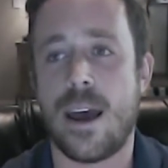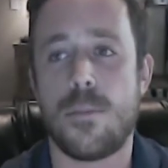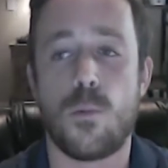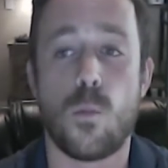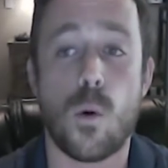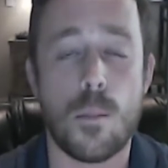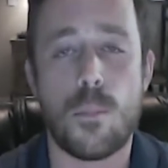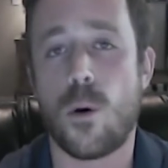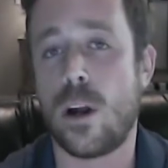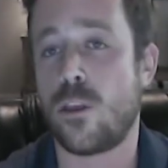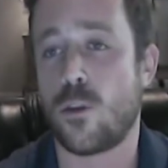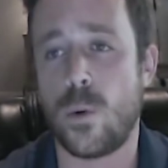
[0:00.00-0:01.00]
up
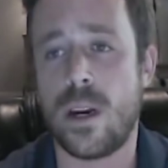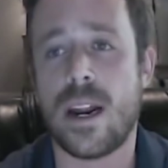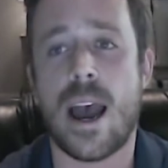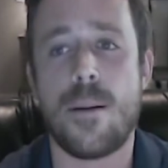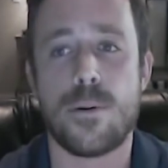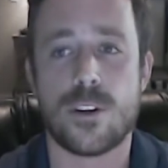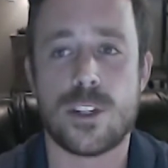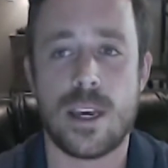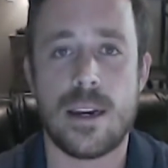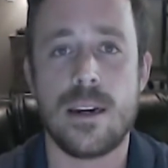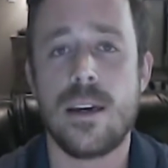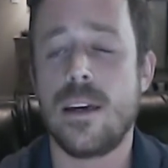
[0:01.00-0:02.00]

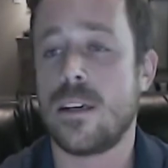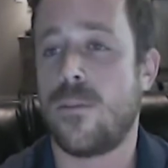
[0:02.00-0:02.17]
1.39%